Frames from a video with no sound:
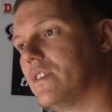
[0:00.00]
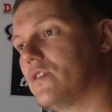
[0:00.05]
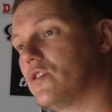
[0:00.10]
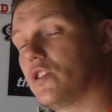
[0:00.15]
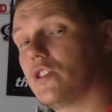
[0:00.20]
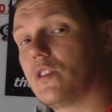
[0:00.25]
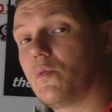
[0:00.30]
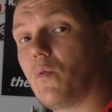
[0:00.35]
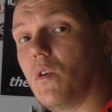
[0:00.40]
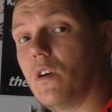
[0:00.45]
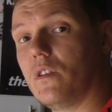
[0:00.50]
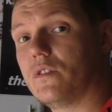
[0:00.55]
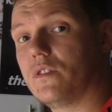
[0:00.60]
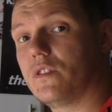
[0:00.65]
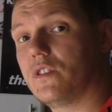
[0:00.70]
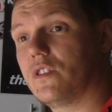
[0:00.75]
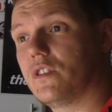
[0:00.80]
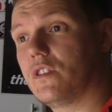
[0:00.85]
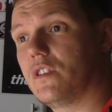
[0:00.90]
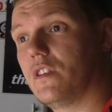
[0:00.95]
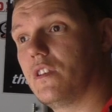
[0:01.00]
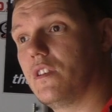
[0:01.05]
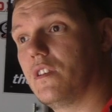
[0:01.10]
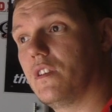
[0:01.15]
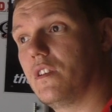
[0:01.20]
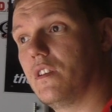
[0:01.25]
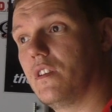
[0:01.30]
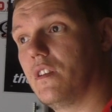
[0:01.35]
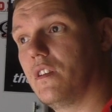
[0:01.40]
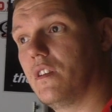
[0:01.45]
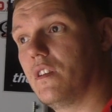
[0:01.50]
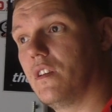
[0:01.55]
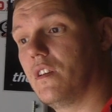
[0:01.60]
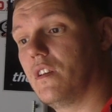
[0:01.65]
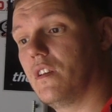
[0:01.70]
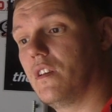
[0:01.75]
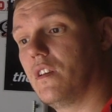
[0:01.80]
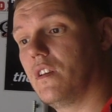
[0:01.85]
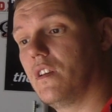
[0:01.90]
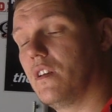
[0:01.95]
just the once,
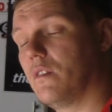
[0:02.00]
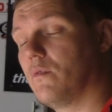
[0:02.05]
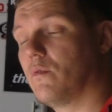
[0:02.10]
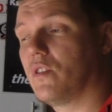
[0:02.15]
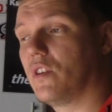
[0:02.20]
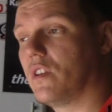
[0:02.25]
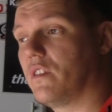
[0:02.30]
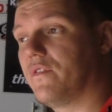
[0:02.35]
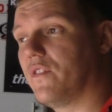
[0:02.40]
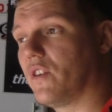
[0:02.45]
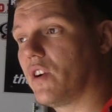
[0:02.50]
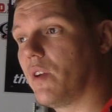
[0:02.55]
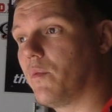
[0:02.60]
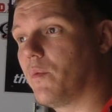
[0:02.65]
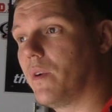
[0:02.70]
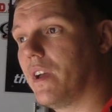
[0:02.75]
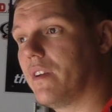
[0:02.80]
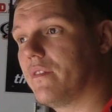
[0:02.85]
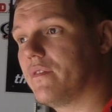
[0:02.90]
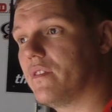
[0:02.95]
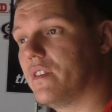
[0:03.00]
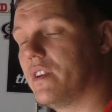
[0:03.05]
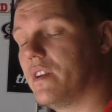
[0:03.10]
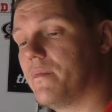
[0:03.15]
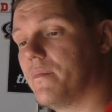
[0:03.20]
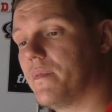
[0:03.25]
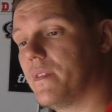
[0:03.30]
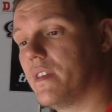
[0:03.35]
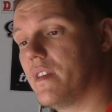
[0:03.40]
we're going to fucking wait for it.